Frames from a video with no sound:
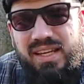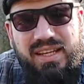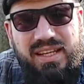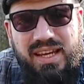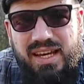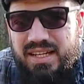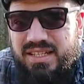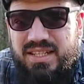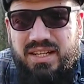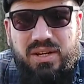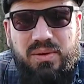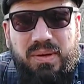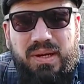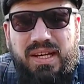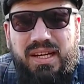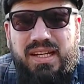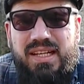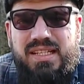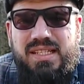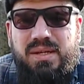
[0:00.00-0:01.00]
it's a quick
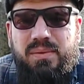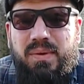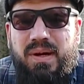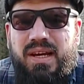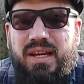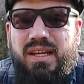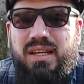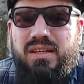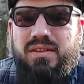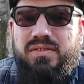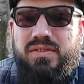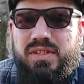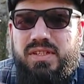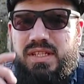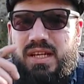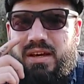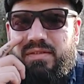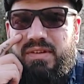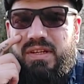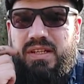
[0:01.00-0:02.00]
and easy way of just
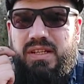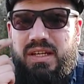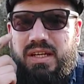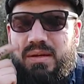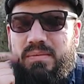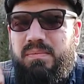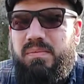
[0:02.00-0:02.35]
having